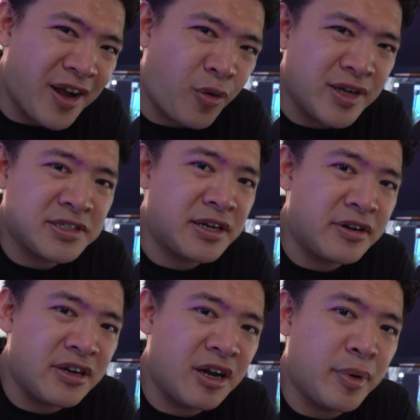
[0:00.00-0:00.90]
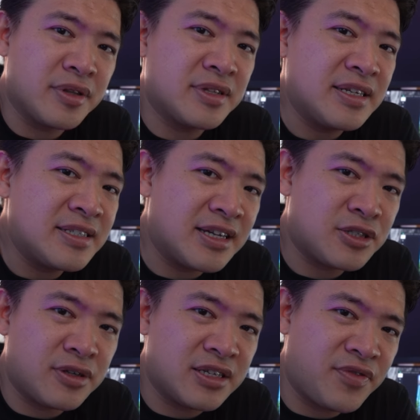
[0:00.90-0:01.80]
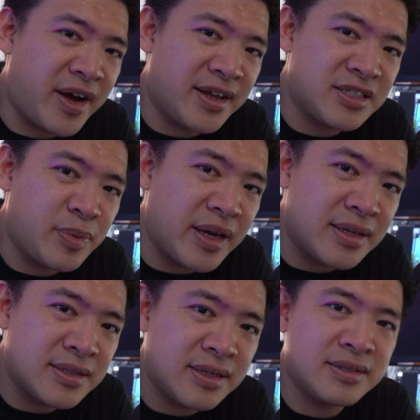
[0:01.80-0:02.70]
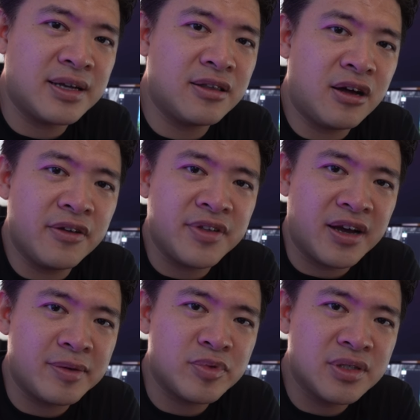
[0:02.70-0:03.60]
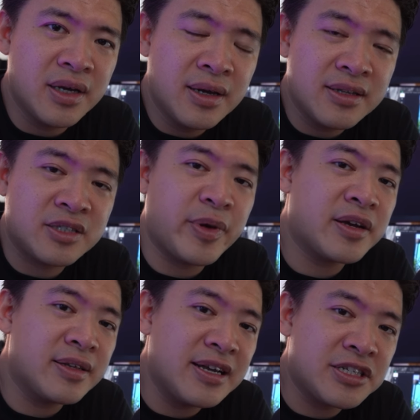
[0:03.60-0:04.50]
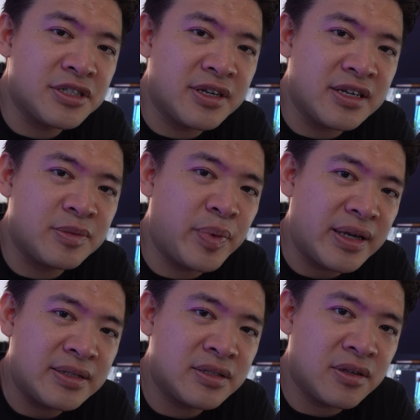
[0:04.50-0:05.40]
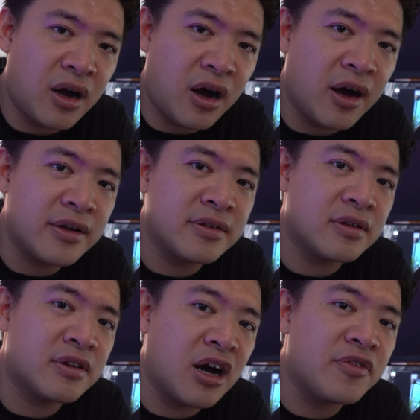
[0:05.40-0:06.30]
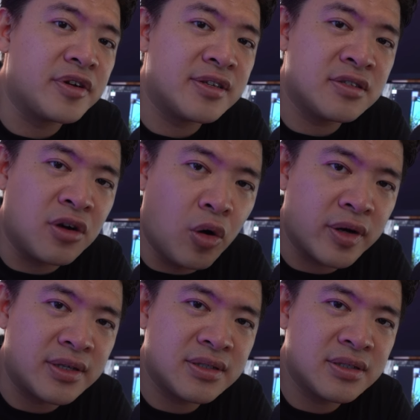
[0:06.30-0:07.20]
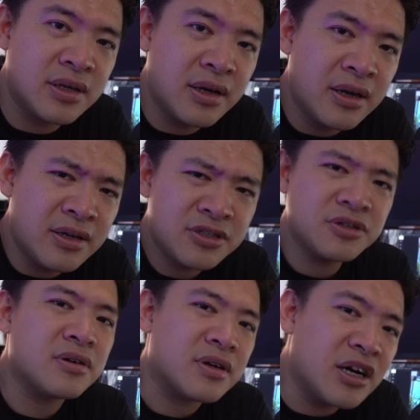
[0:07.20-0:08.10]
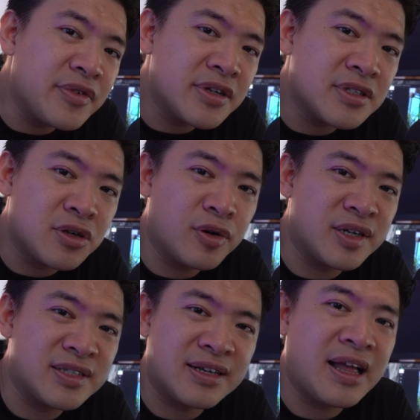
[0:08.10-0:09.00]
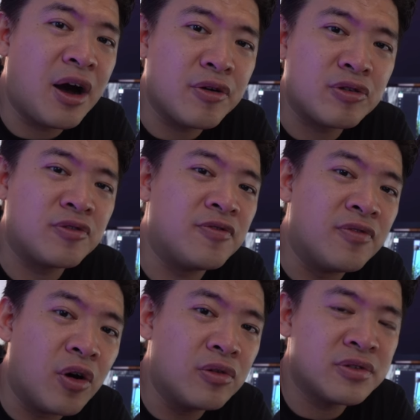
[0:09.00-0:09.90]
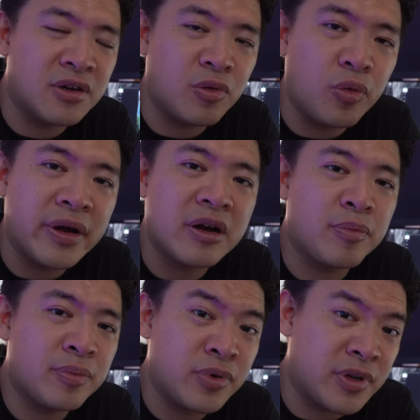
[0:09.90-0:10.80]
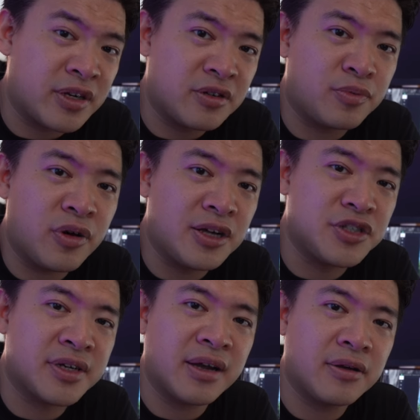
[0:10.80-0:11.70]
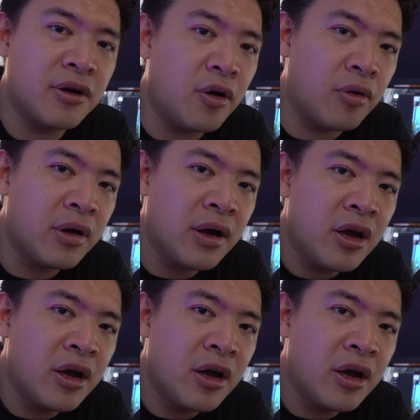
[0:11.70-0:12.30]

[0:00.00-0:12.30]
quite scary about the decentralized finance space is that a lot of times the speculation is based on governance tokens. Sure, governance tokens allow you to vote on where a particular project can go,